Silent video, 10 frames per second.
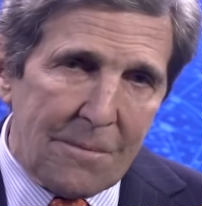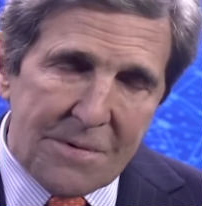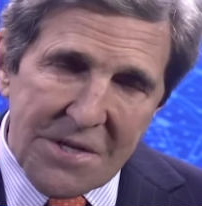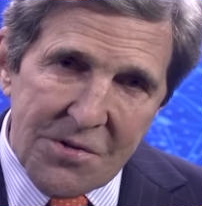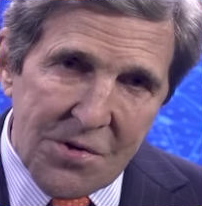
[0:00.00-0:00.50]

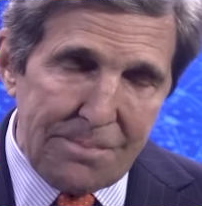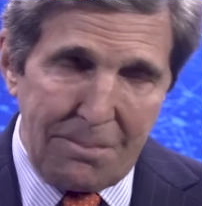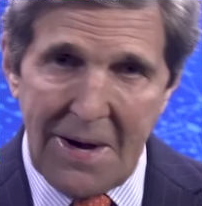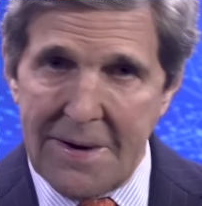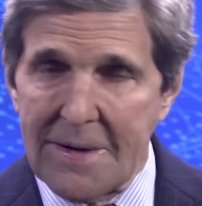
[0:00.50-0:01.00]

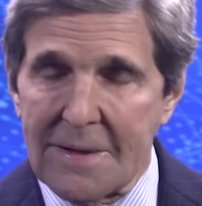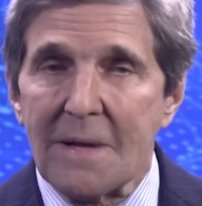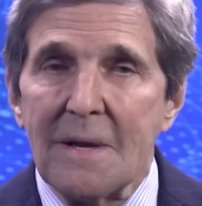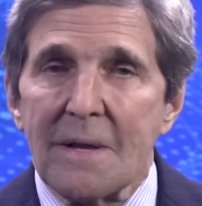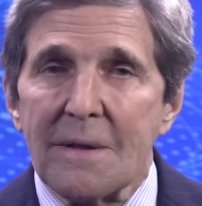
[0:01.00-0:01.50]
strip mining
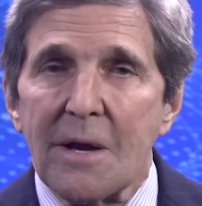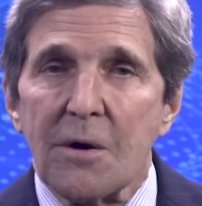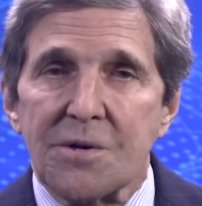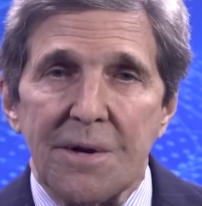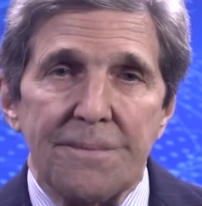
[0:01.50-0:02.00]
the
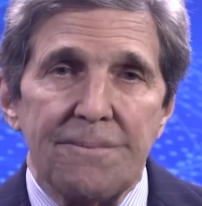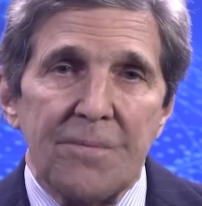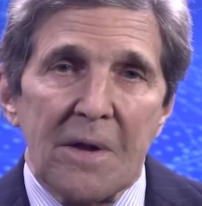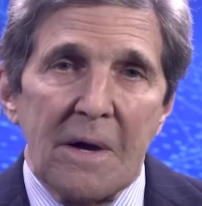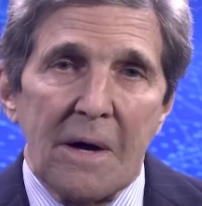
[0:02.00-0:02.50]
ocean
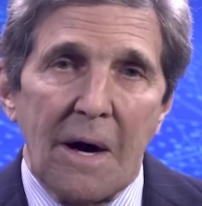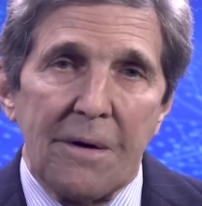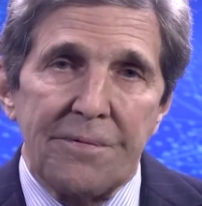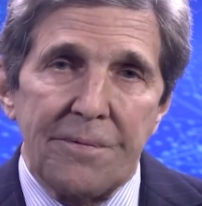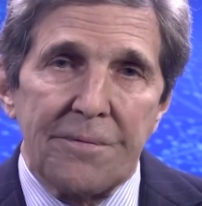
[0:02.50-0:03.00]

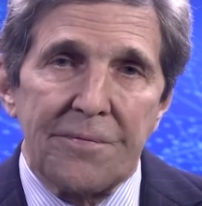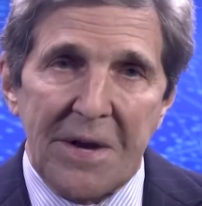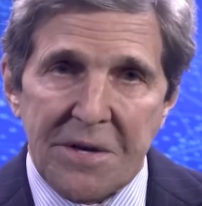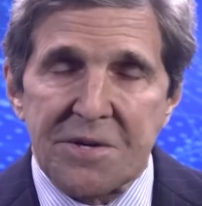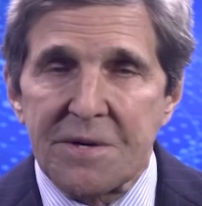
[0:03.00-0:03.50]
of
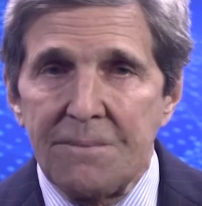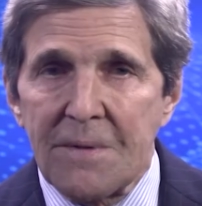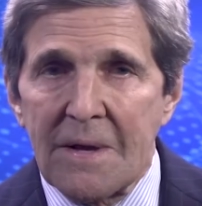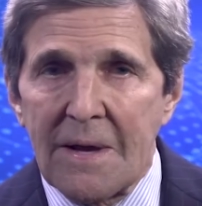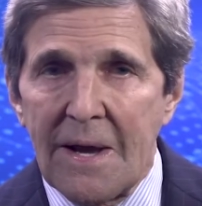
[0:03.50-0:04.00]
fish
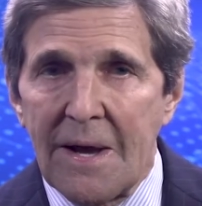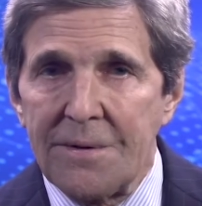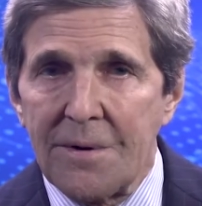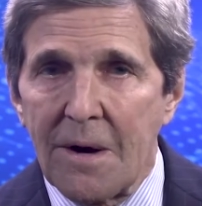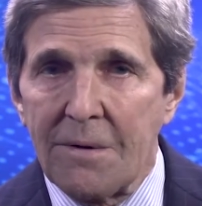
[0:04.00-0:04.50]

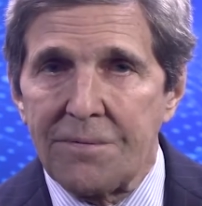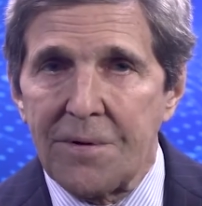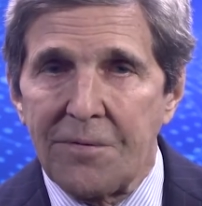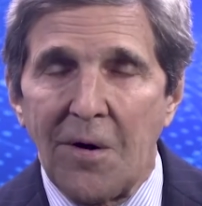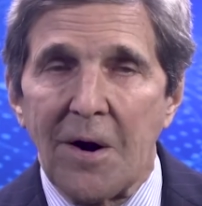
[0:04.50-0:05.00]
and of
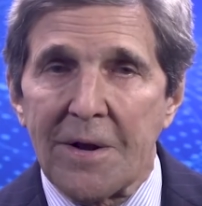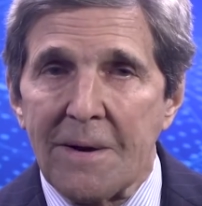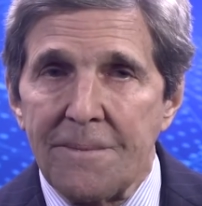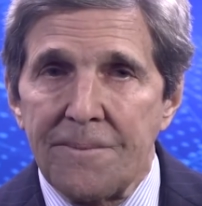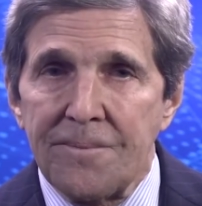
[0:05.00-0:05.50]
the
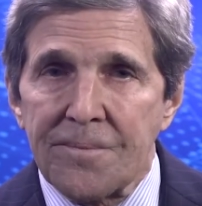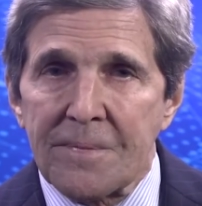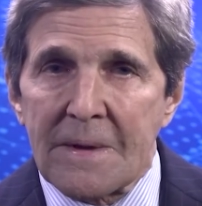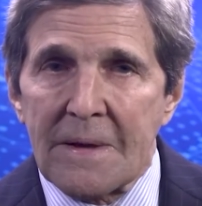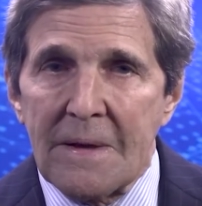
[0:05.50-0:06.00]
fauna.
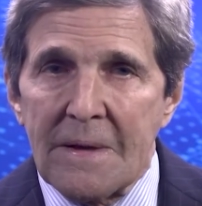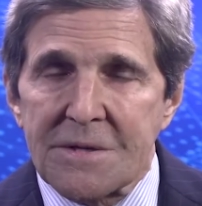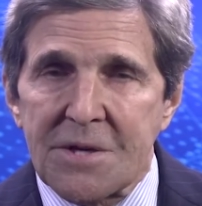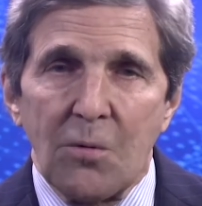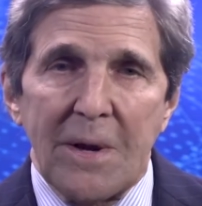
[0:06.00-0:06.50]

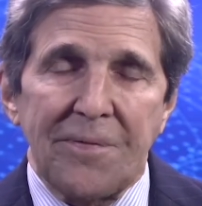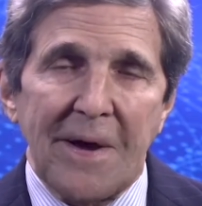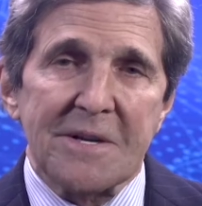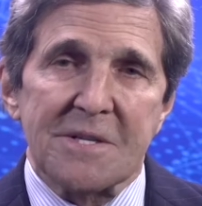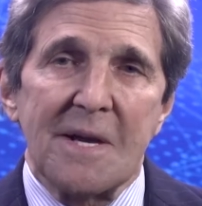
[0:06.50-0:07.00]
So we
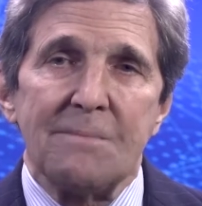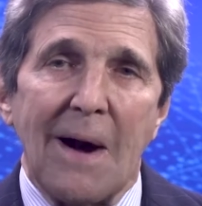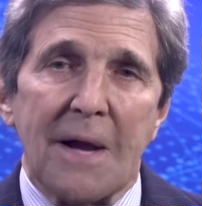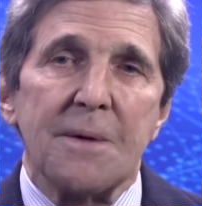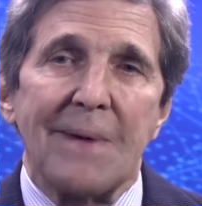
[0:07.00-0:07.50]
face a
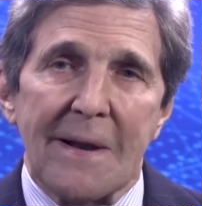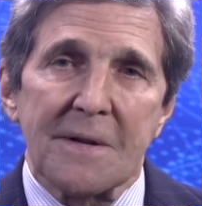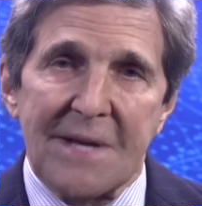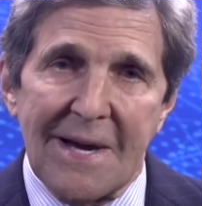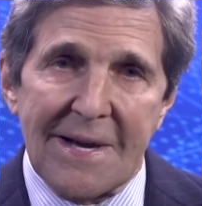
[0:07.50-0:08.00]

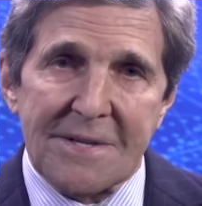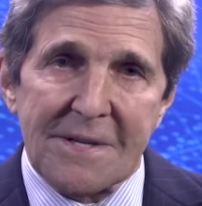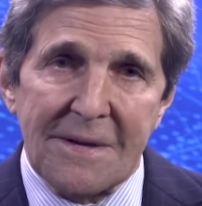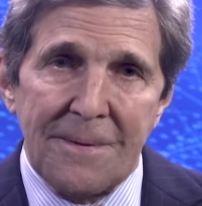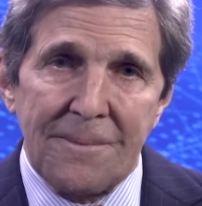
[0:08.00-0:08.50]
monumental task.